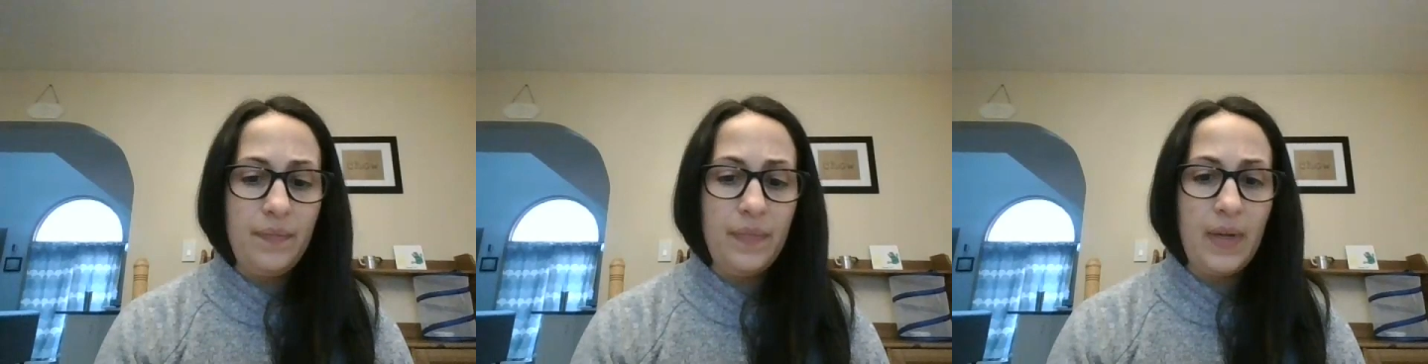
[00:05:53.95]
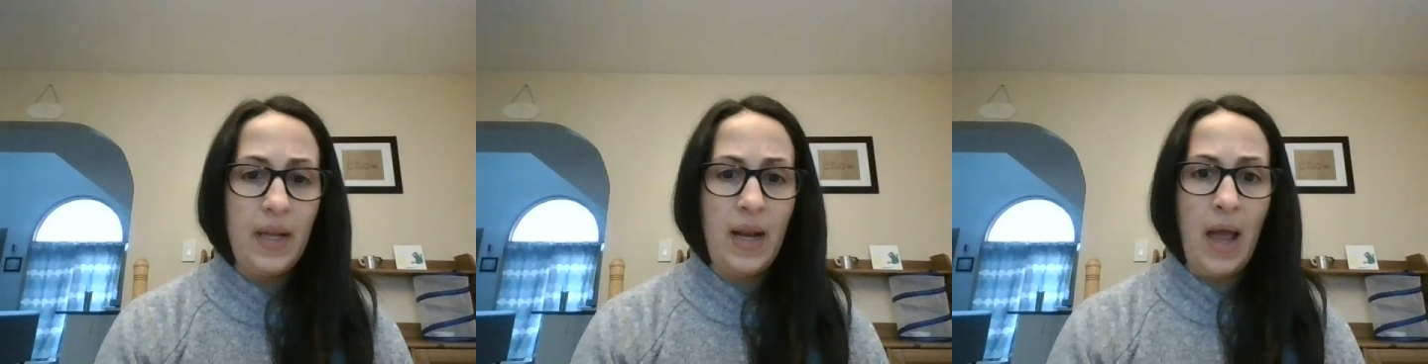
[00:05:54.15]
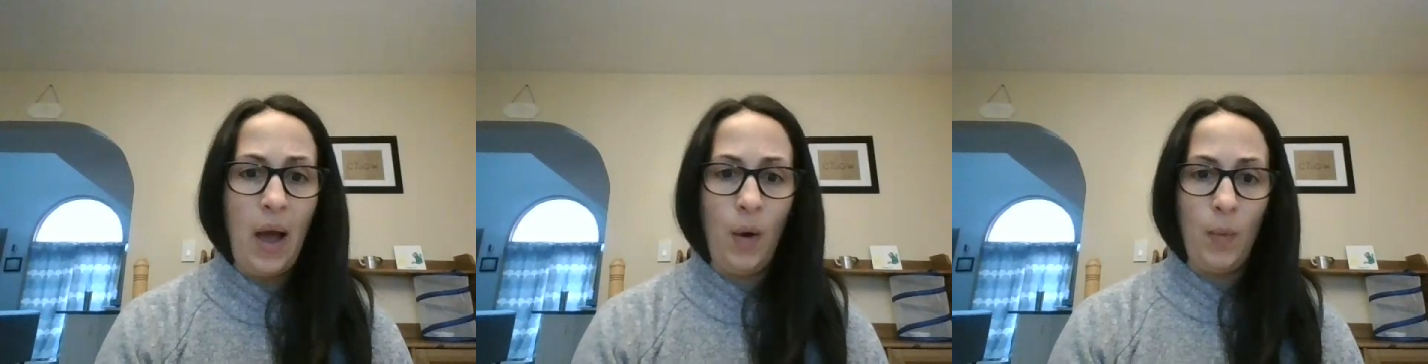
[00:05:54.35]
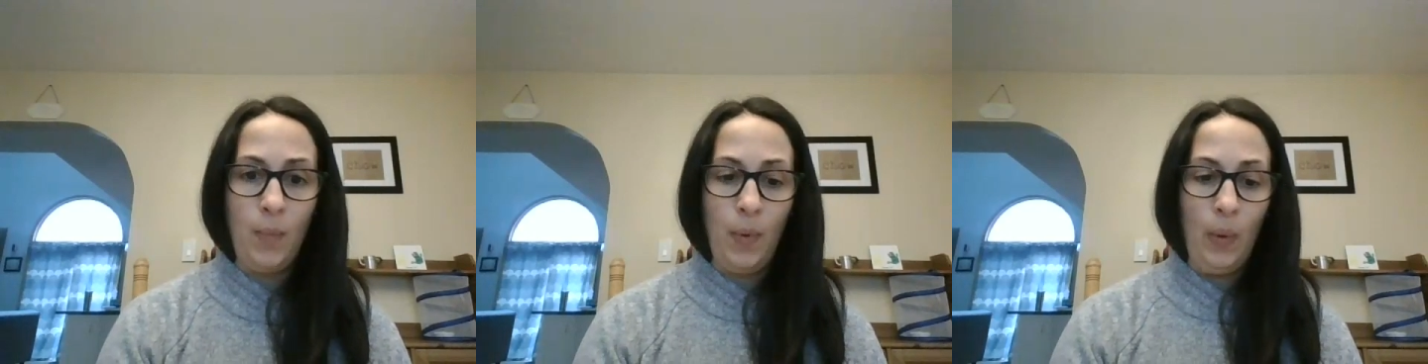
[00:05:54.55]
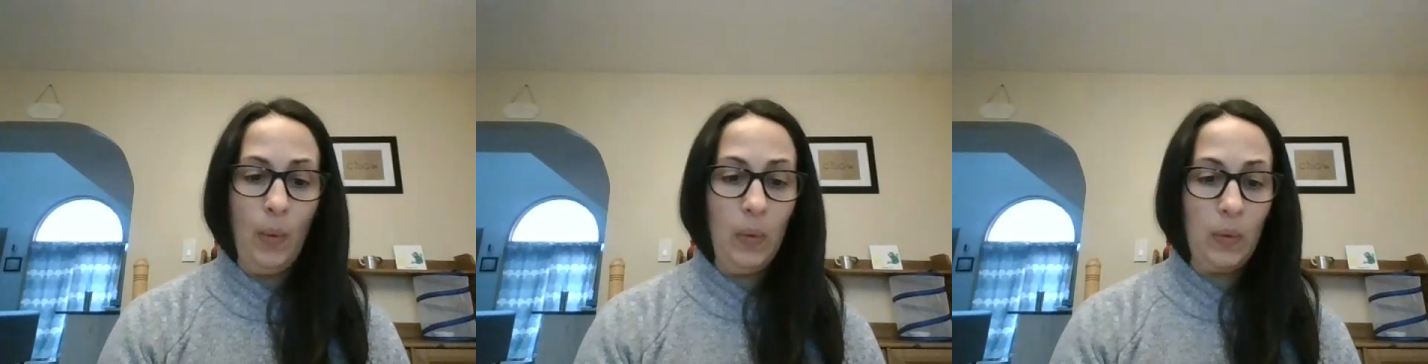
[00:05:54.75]
and how
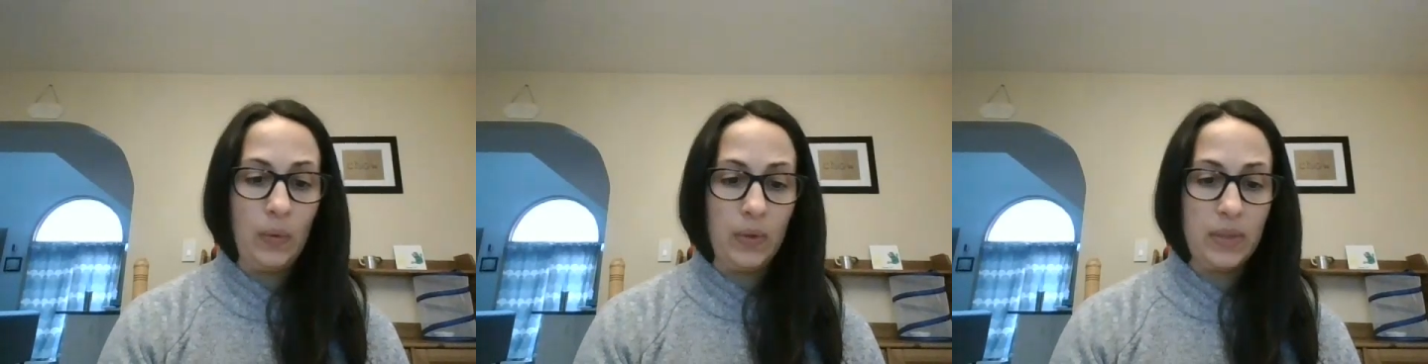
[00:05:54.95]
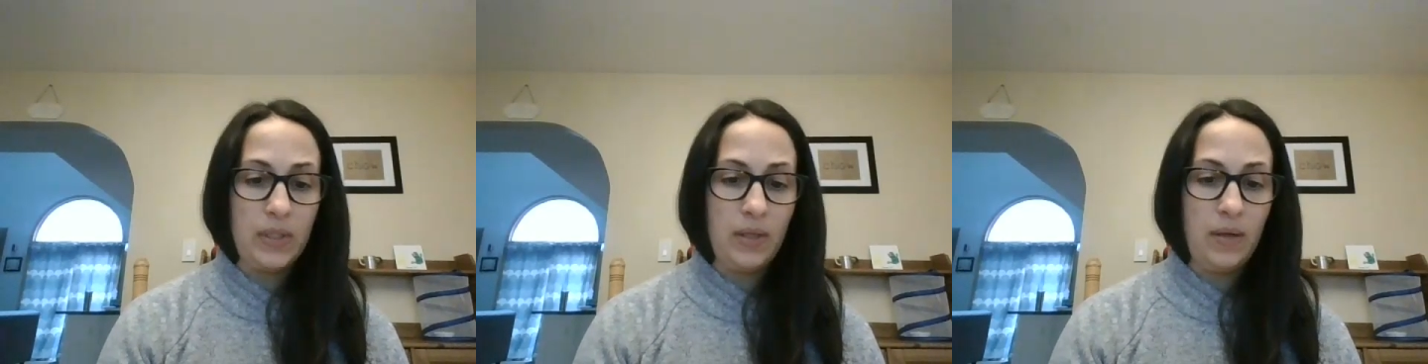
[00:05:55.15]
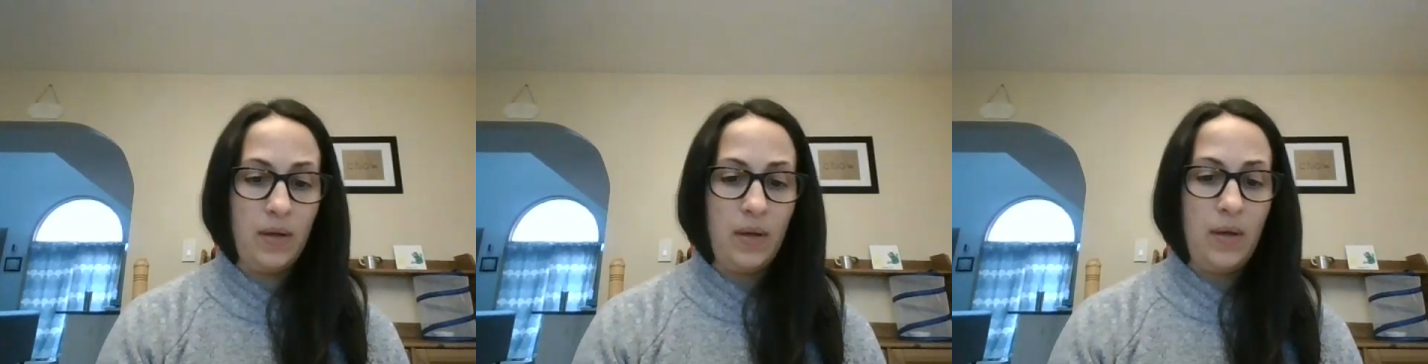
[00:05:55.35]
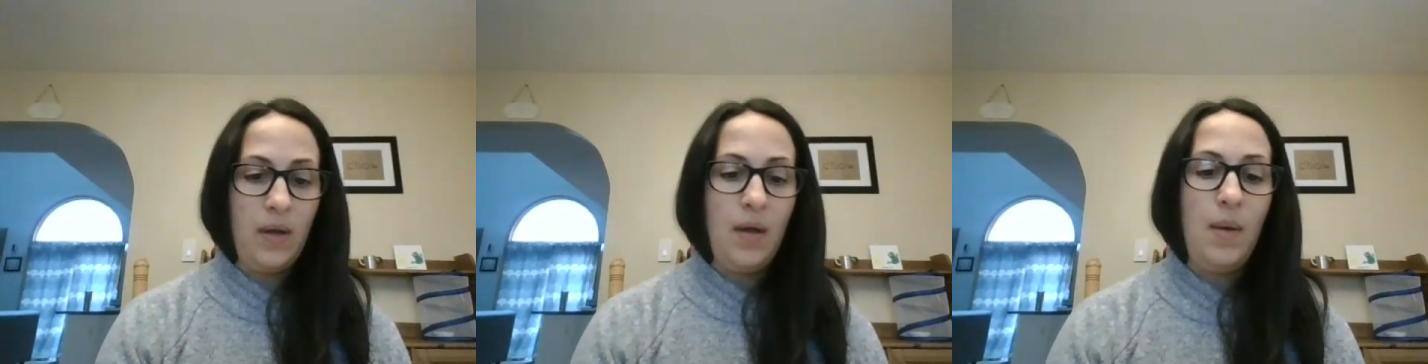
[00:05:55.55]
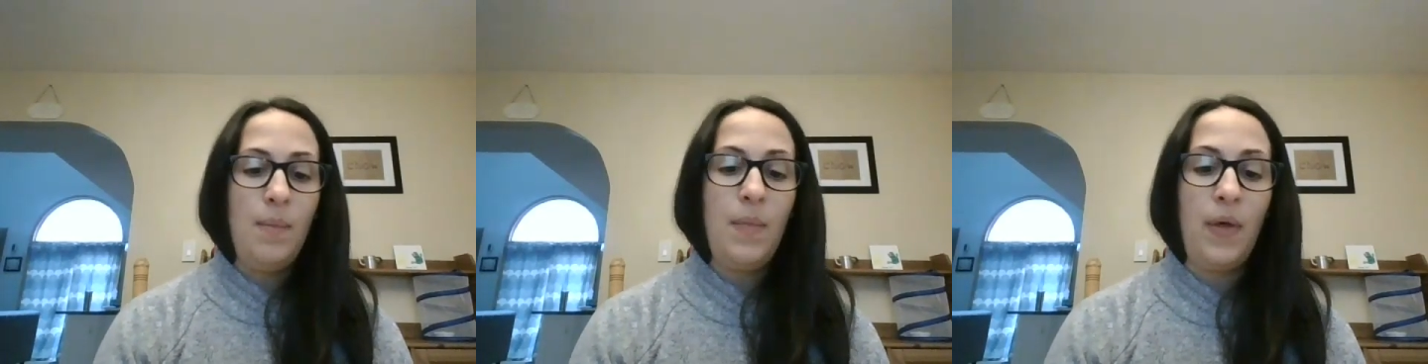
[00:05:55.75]
bold,"
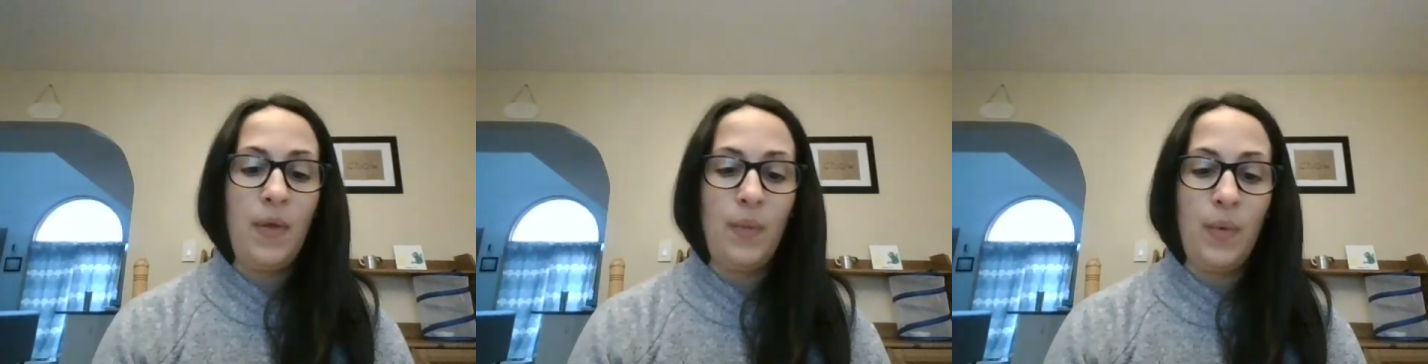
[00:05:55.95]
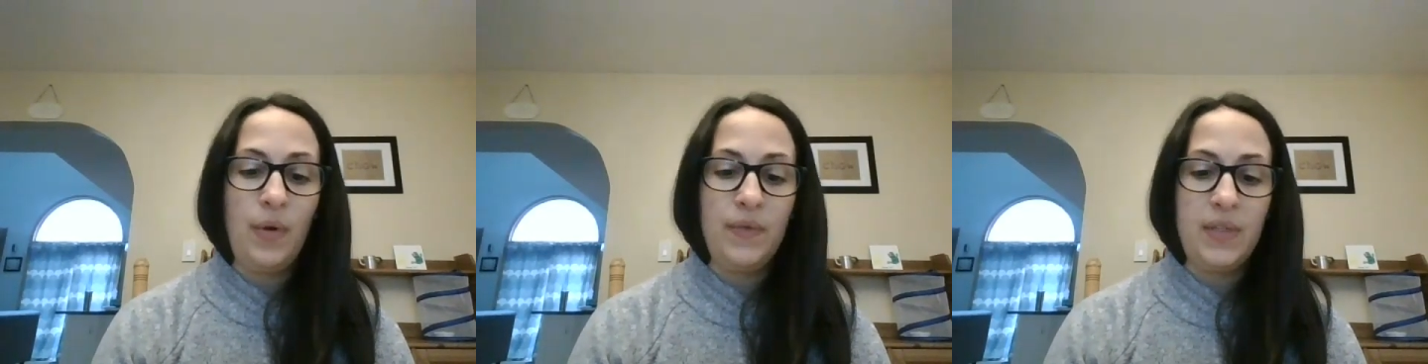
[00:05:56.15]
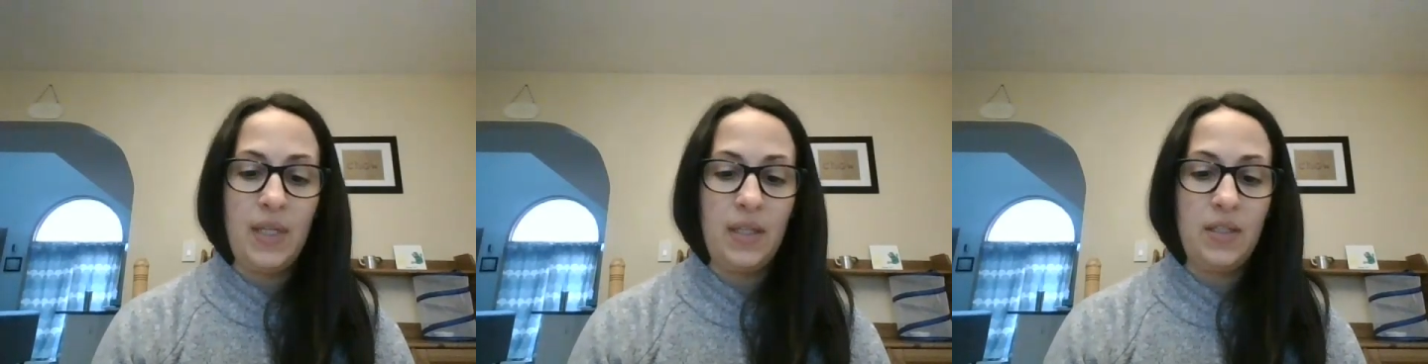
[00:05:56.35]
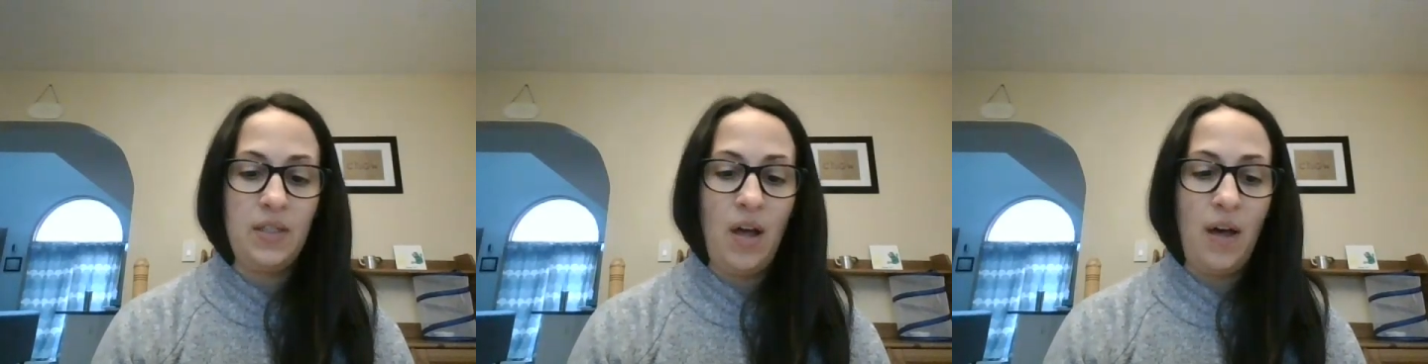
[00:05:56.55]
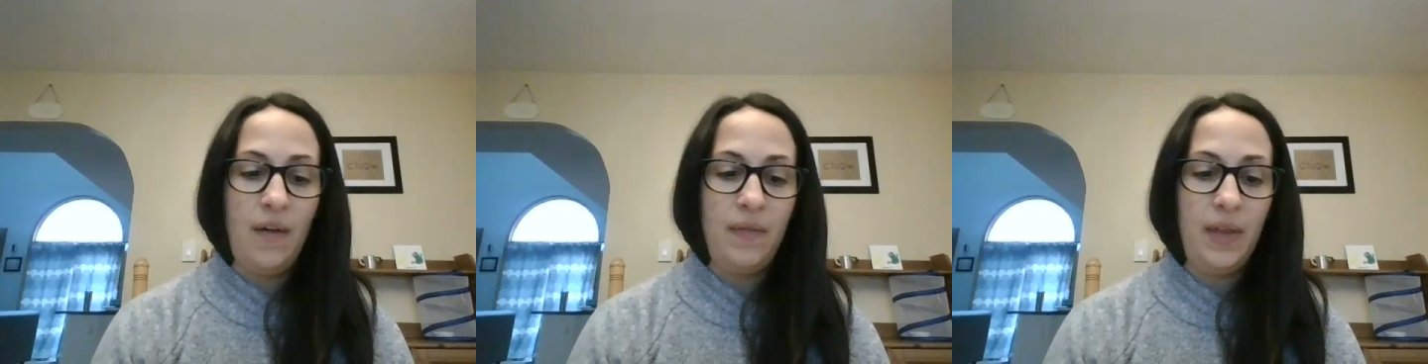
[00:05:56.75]
Mother Wolf said
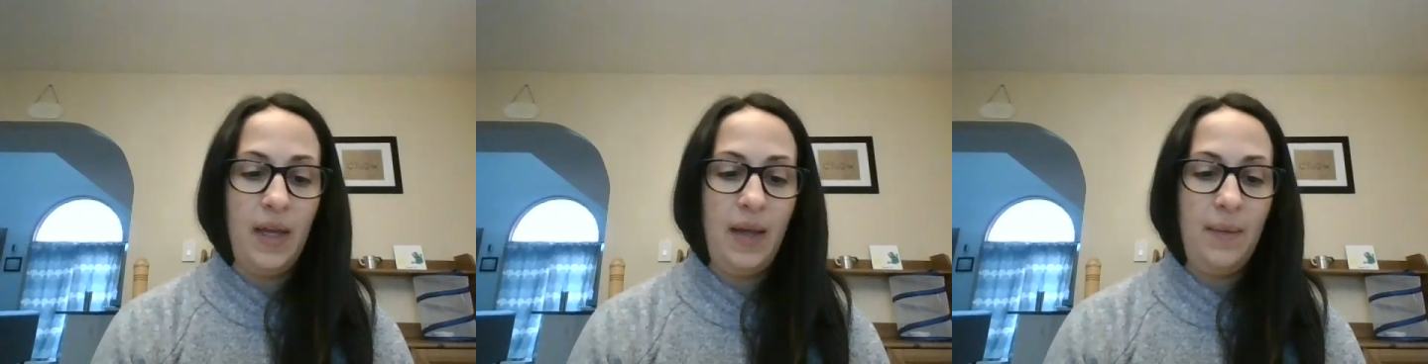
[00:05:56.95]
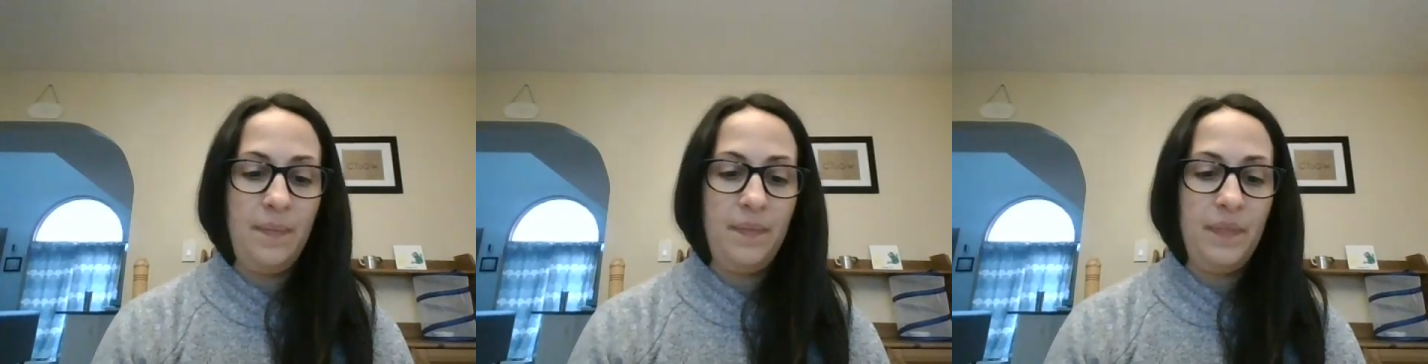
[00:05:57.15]
softly.